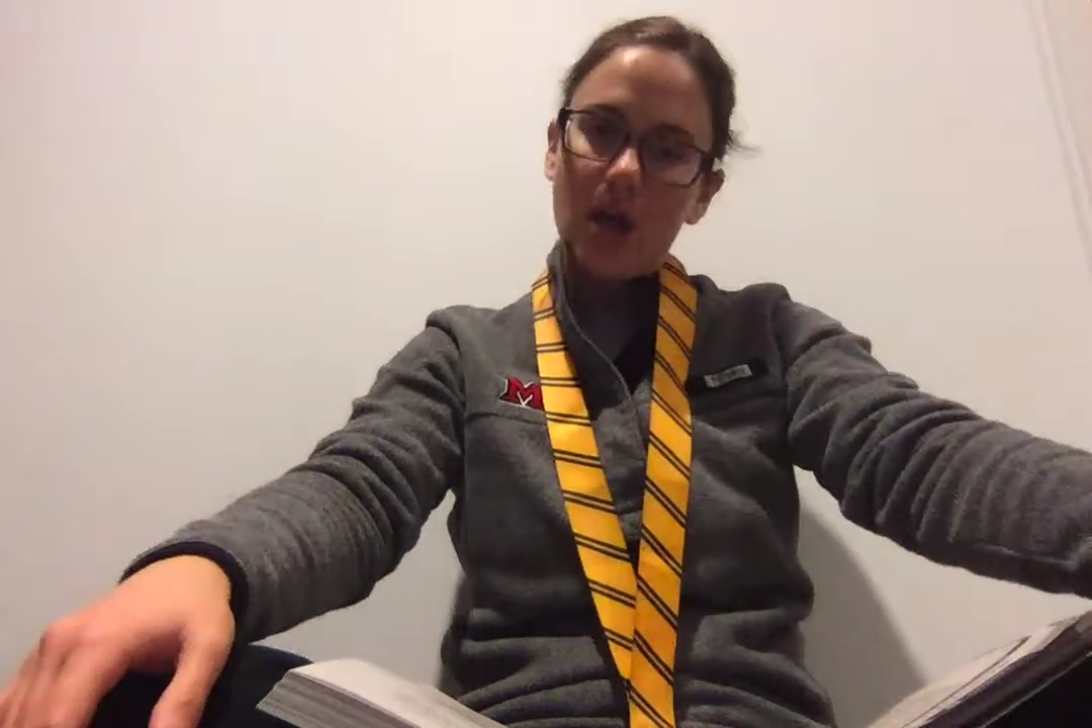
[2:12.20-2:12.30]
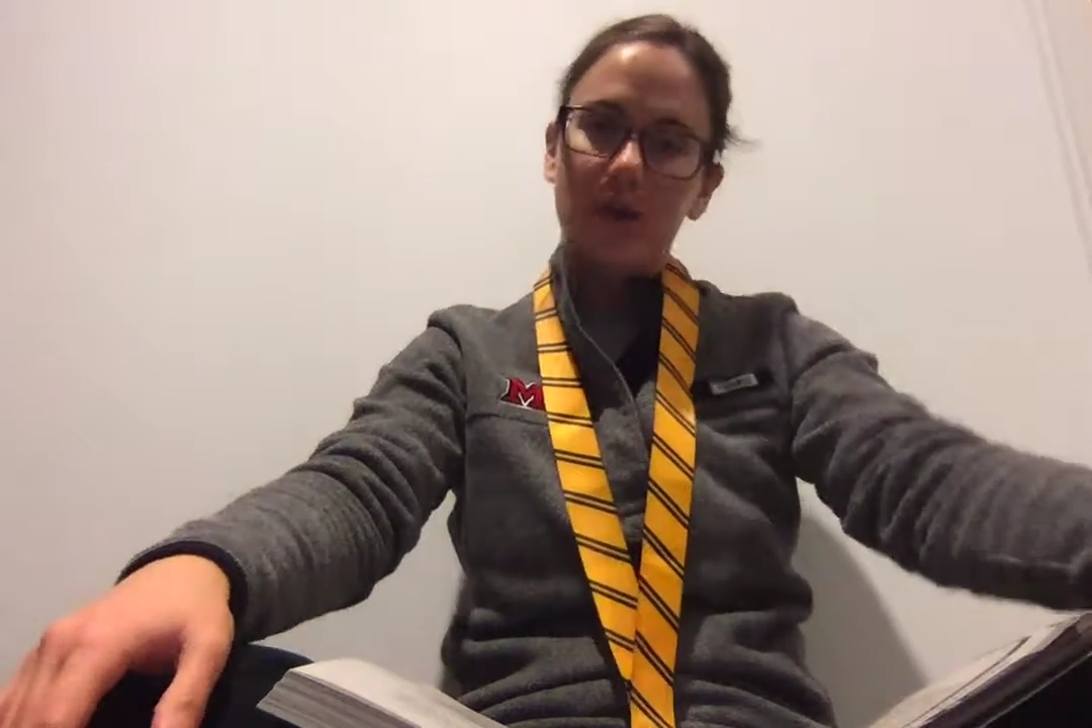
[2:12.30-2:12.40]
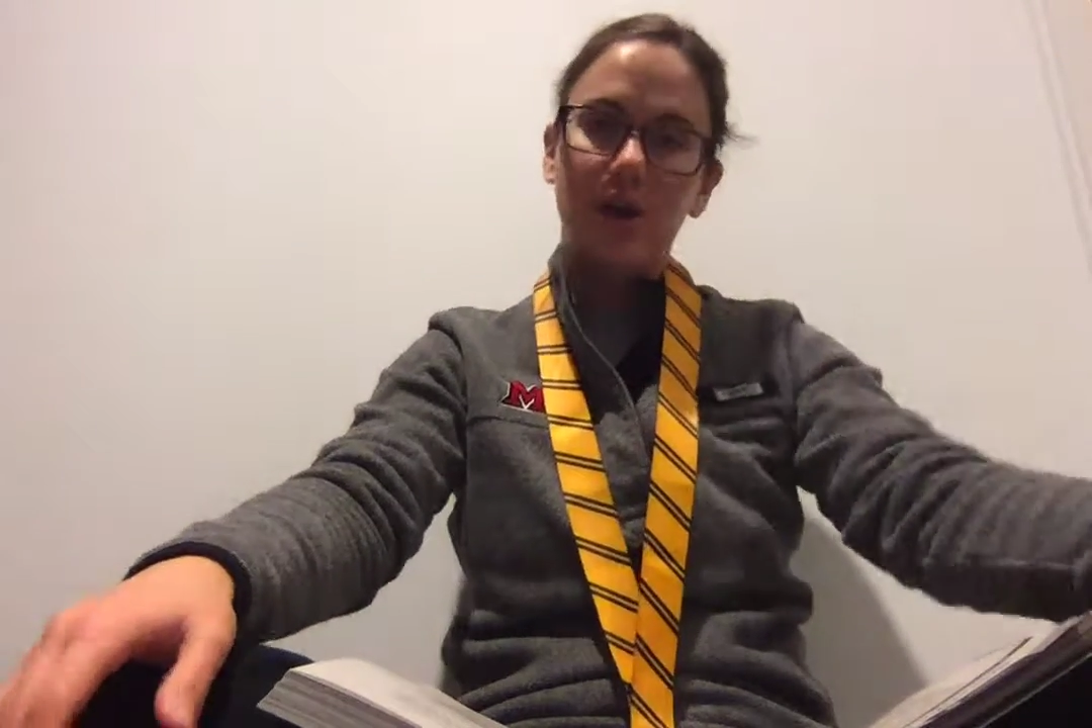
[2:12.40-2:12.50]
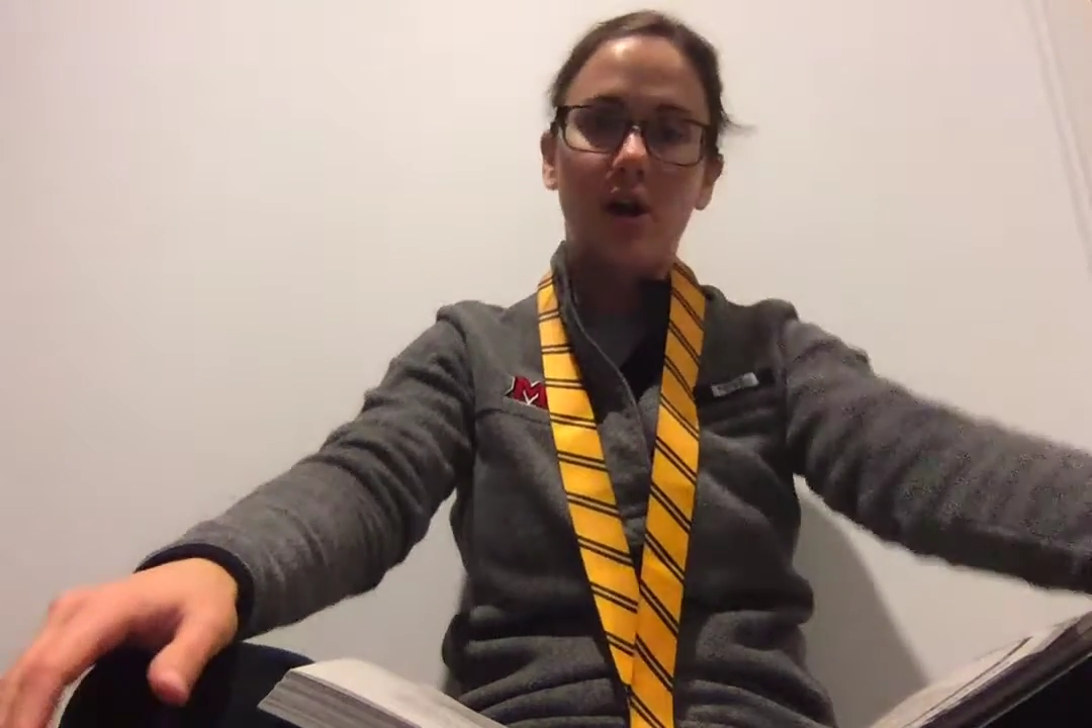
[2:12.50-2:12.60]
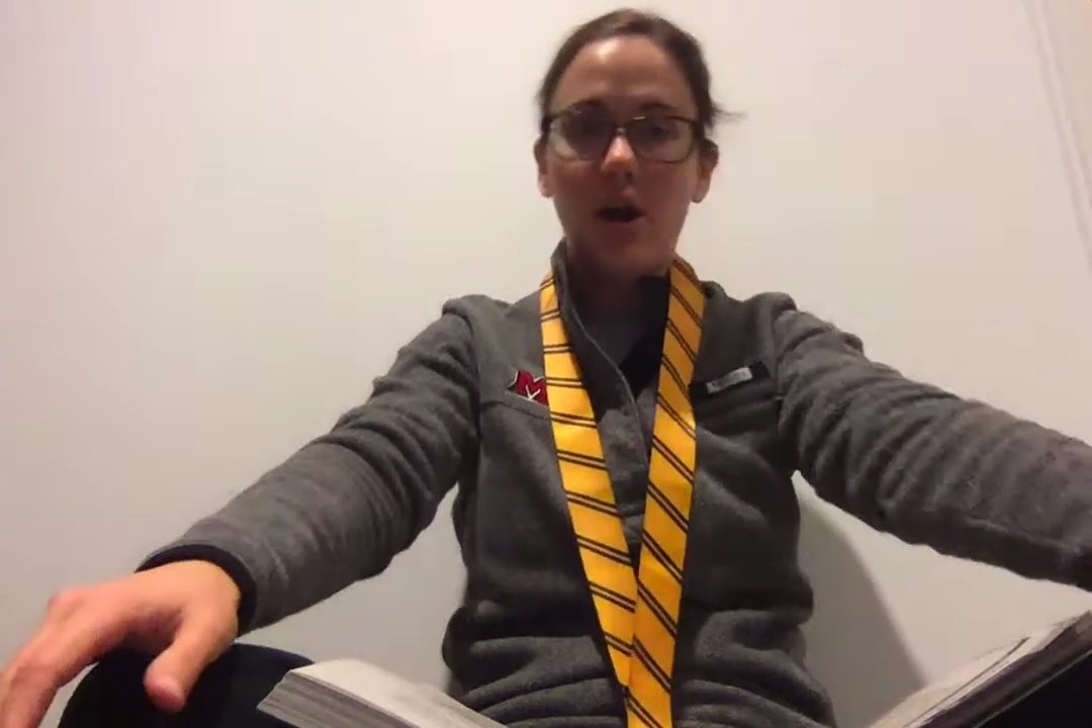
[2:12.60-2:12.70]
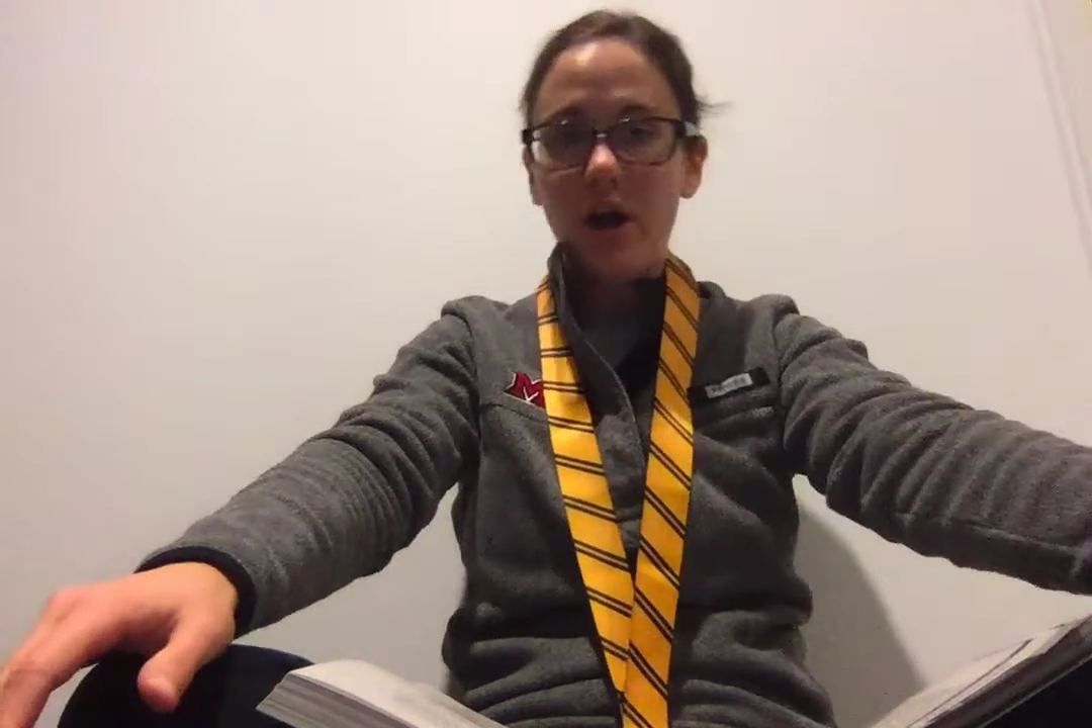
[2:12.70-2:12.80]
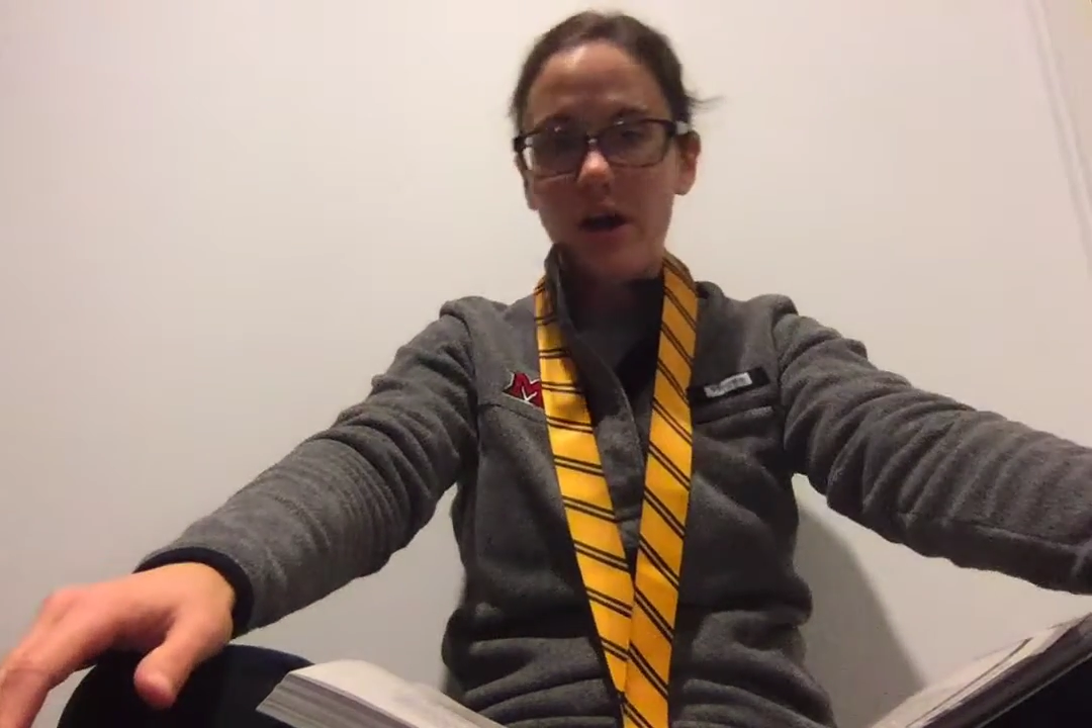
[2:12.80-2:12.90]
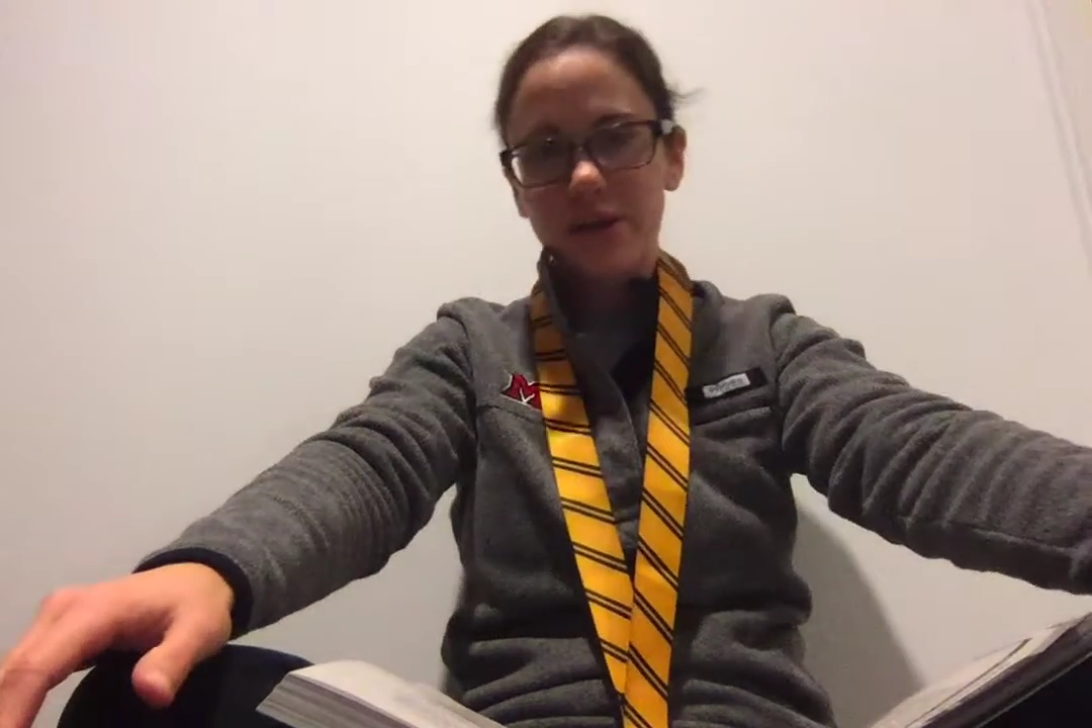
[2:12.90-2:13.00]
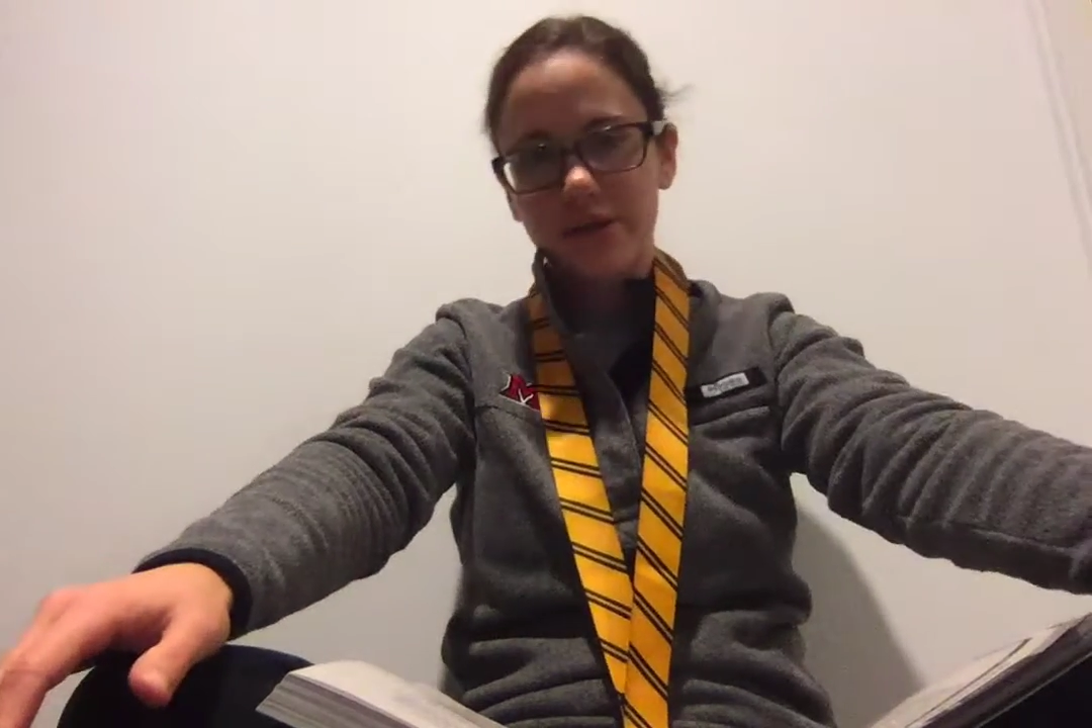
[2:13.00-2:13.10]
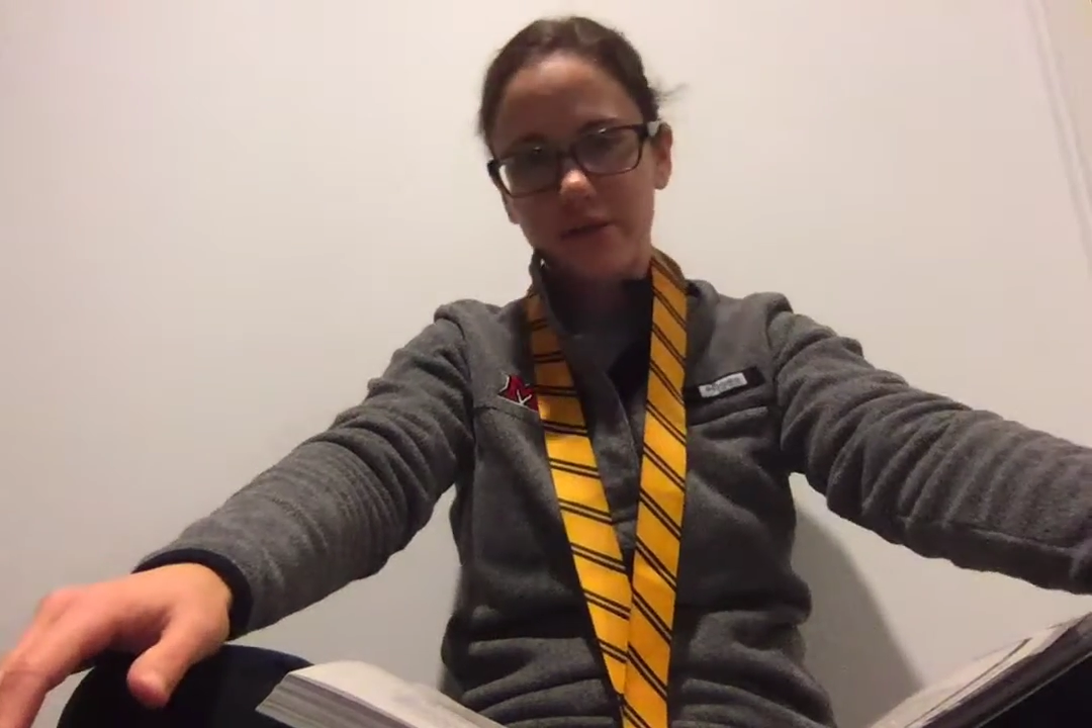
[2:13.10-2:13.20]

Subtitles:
the cause